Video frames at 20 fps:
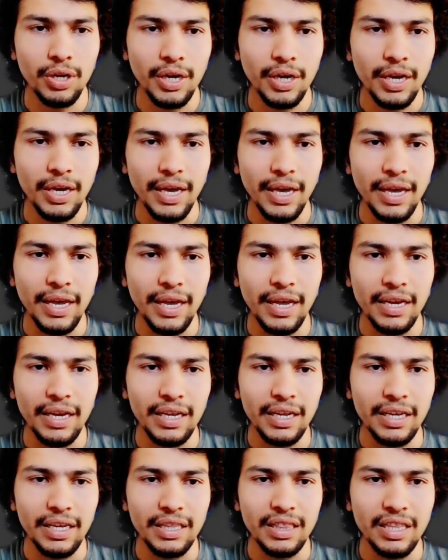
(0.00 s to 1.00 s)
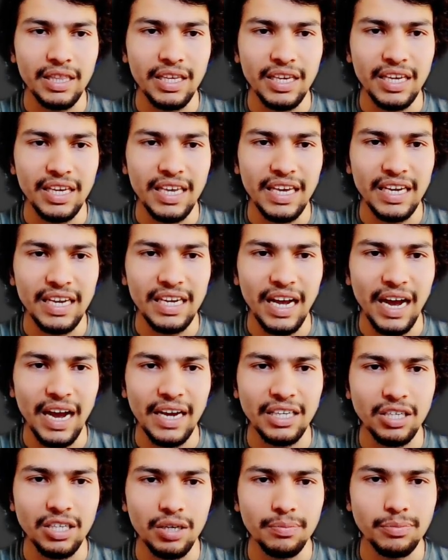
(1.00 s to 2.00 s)
And in the get
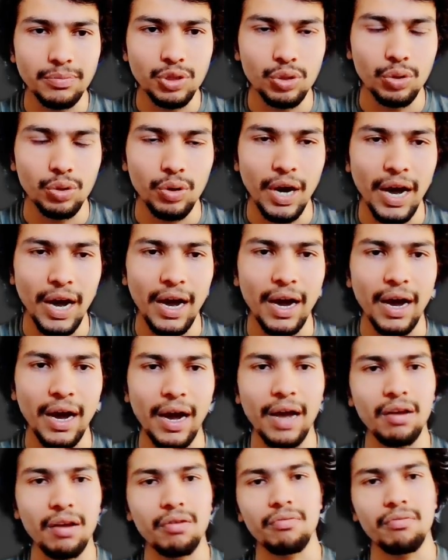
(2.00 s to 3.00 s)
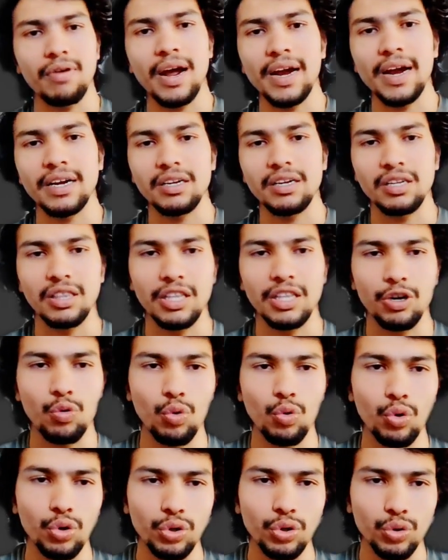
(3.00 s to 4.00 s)
item, so I'll write the
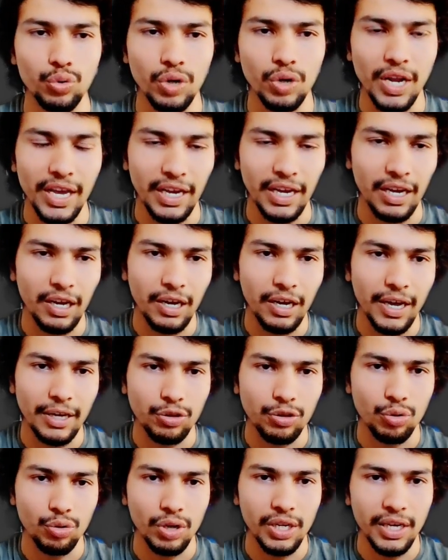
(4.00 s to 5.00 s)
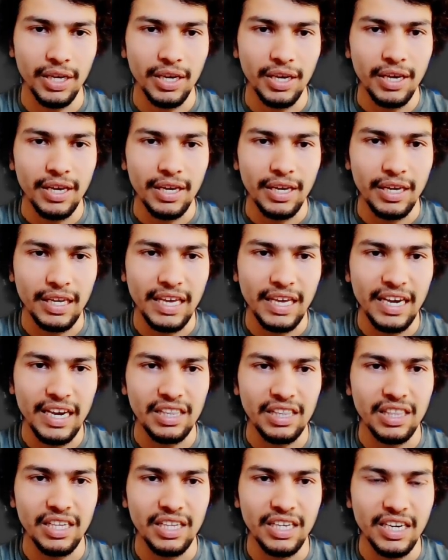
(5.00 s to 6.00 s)
code to like actually
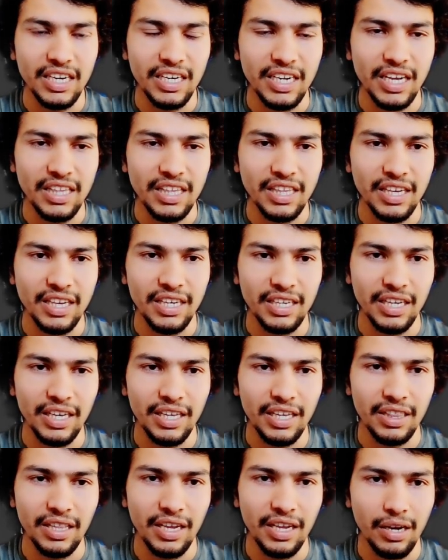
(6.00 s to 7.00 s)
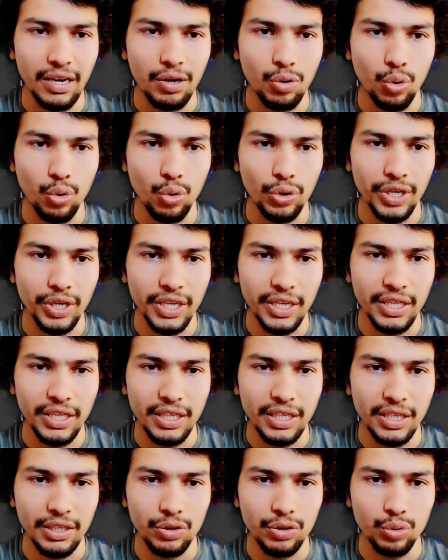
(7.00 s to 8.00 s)
get the data set and then load it
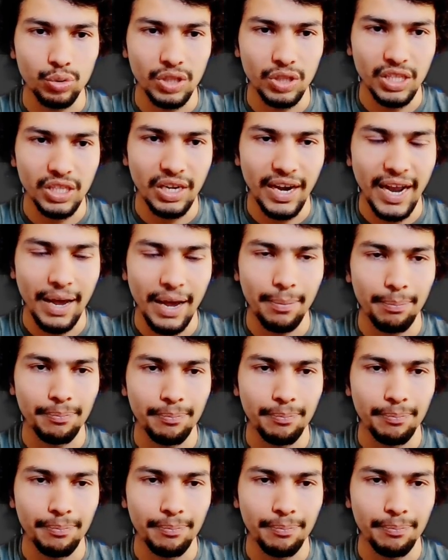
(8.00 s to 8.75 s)
into the RAM.